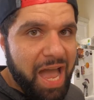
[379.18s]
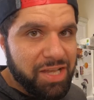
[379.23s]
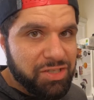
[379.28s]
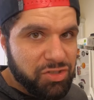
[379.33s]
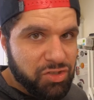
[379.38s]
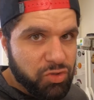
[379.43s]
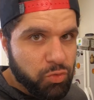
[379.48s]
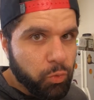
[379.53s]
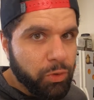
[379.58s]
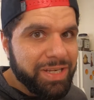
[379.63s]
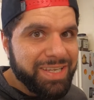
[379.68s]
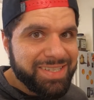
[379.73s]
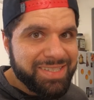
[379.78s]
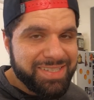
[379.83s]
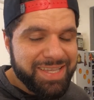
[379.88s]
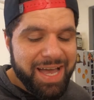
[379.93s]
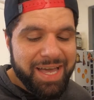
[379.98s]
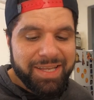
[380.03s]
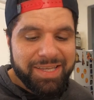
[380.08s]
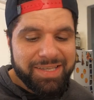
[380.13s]
As sweet
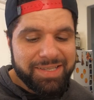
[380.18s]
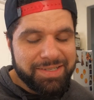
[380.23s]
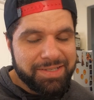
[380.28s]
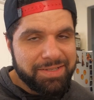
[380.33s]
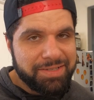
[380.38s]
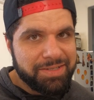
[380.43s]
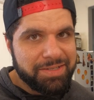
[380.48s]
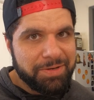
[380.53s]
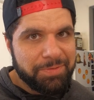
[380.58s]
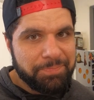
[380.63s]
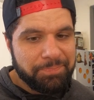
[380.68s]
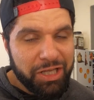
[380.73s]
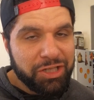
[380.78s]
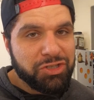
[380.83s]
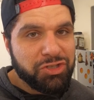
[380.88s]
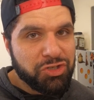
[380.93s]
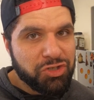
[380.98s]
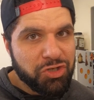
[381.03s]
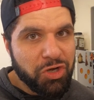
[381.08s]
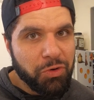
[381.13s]
as that is,
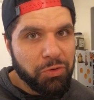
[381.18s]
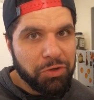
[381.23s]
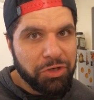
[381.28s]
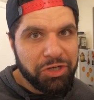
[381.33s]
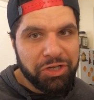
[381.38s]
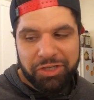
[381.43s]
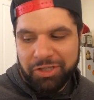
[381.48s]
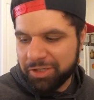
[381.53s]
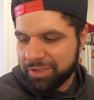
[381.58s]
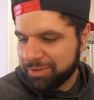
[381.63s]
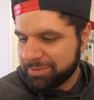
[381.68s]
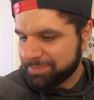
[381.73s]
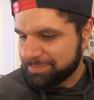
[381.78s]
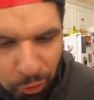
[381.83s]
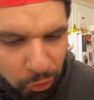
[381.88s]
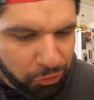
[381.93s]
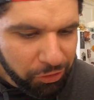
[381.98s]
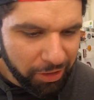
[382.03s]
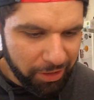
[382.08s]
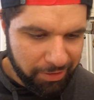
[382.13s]
it's so good.
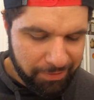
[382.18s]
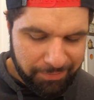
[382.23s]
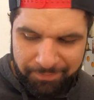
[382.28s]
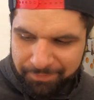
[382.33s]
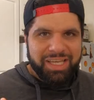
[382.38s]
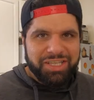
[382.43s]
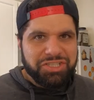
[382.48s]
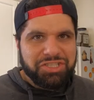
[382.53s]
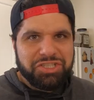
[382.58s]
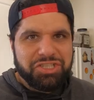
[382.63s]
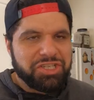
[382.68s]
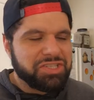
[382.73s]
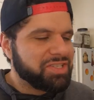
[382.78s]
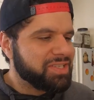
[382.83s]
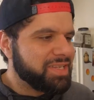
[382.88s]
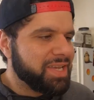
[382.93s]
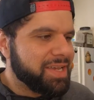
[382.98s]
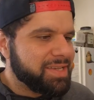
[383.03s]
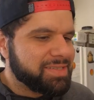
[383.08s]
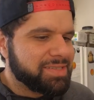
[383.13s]
Hold on. It
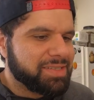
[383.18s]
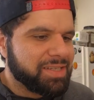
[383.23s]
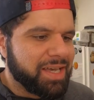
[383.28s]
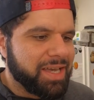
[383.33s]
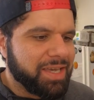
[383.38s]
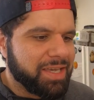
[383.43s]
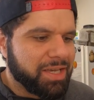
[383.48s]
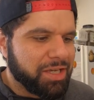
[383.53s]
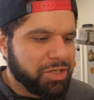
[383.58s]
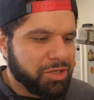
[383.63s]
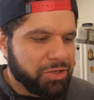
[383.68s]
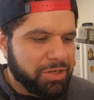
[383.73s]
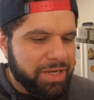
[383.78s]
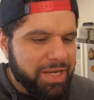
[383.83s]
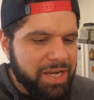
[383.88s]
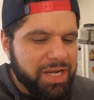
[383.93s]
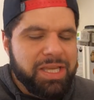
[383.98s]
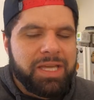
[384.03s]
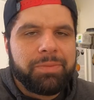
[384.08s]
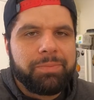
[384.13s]
just tastes like you're
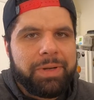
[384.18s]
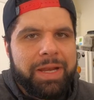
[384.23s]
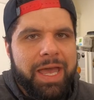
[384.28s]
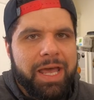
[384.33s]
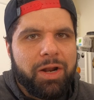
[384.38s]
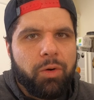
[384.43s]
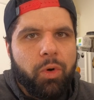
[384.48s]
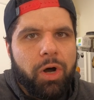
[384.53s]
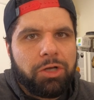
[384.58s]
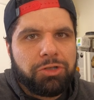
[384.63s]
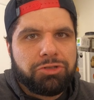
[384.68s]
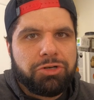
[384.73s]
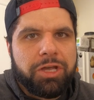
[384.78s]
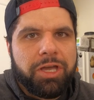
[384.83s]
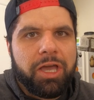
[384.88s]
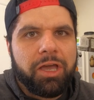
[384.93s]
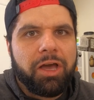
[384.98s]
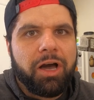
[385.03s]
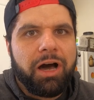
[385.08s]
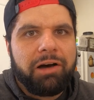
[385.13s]
eating a banana while
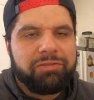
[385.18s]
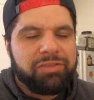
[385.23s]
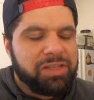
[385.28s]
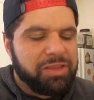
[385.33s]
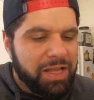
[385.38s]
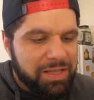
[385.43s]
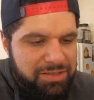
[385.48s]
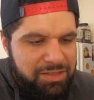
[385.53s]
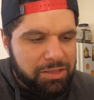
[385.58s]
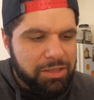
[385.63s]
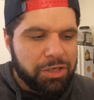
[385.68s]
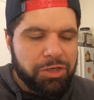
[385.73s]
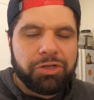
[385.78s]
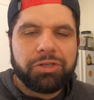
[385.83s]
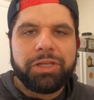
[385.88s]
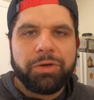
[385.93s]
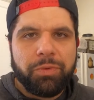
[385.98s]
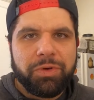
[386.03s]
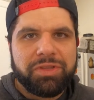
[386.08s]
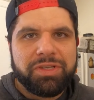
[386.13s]
drinking coffee. That's
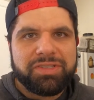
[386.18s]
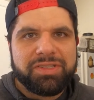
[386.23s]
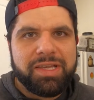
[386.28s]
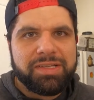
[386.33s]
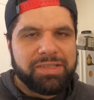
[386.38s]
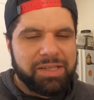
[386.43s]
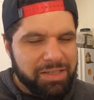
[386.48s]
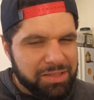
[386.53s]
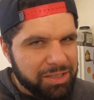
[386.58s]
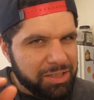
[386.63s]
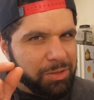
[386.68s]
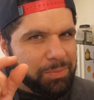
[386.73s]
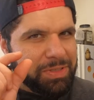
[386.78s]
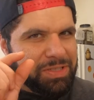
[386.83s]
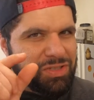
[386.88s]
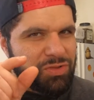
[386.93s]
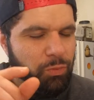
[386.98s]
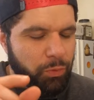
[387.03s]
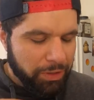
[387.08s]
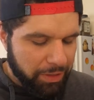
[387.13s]
literally what this tastes like. A little
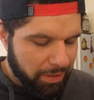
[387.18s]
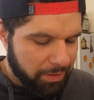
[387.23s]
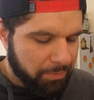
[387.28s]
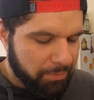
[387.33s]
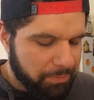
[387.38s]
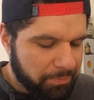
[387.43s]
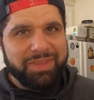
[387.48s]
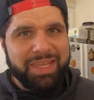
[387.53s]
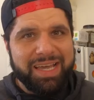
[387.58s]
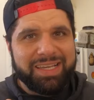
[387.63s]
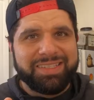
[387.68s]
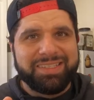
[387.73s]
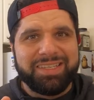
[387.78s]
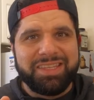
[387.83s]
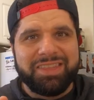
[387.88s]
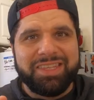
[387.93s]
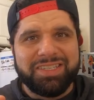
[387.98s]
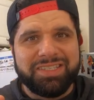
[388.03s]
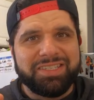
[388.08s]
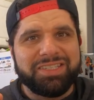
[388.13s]
bit sweet. Next,
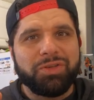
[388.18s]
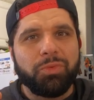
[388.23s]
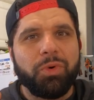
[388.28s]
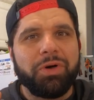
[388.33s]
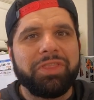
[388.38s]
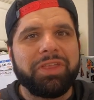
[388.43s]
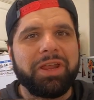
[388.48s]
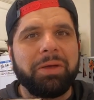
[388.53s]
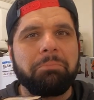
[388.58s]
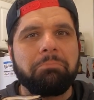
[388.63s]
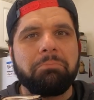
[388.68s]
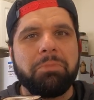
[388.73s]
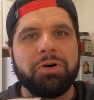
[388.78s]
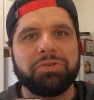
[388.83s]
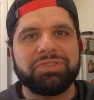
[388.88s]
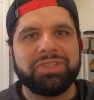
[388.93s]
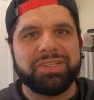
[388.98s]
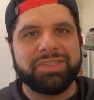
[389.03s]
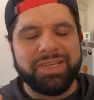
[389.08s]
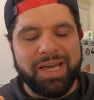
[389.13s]
this is the one that I'm
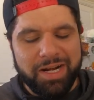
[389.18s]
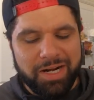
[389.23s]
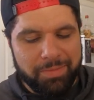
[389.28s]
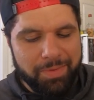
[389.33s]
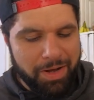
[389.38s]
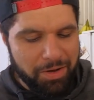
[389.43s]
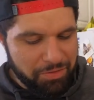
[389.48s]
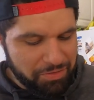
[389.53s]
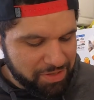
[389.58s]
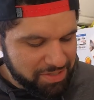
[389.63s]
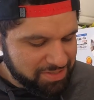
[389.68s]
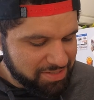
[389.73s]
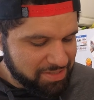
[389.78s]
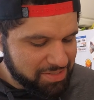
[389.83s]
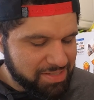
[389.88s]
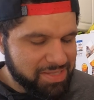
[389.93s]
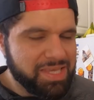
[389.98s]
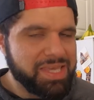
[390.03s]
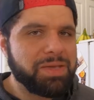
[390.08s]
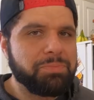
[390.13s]
most excited about, and this
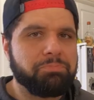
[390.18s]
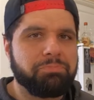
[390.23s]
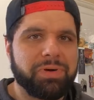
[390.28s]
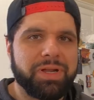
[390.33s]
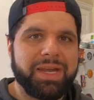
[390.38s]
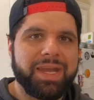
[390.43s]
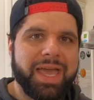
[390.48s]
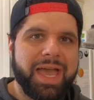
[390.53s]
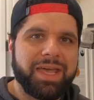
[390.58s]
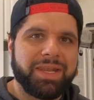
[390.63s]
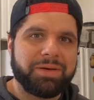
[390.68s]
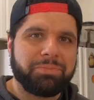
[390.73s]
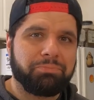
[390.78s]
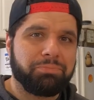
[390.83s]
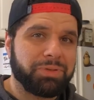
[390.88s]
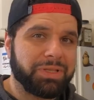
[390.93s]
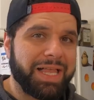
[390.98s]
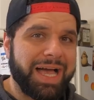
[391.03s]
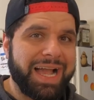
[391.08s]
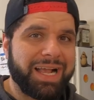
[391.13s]
is the banana
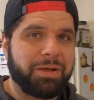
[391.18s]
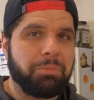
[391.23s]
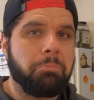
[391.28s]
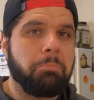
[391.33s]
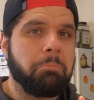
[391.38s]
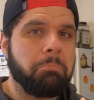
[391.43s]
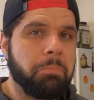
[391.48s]
black